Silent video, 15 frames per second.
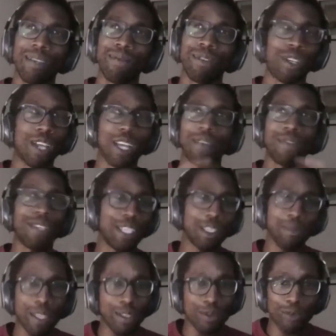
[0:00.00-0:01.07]
you don't even need to
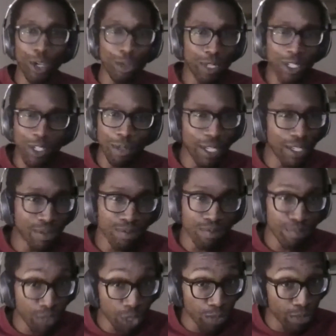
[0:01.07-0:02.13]
be in the room and
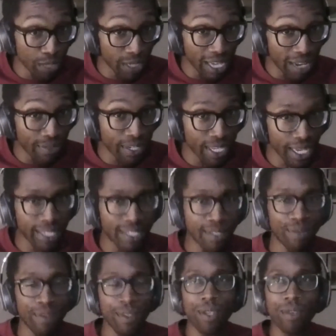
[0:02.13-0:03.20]
somebody's
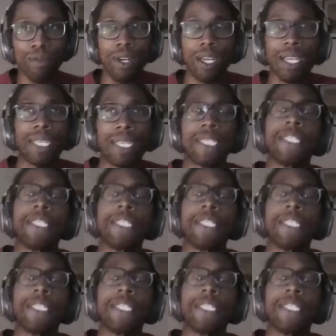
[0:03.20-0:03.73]
advocating for you, right?